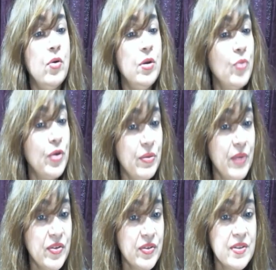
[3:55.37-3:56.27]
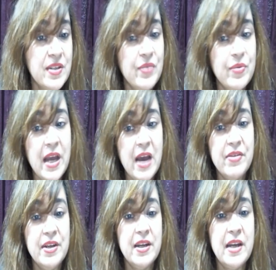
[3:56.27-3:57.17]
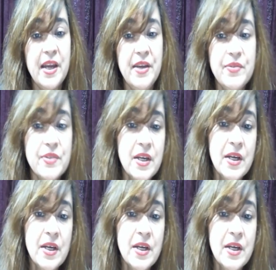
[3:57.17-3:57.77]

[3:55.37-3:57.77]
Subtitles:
all motivations that we have in our lives,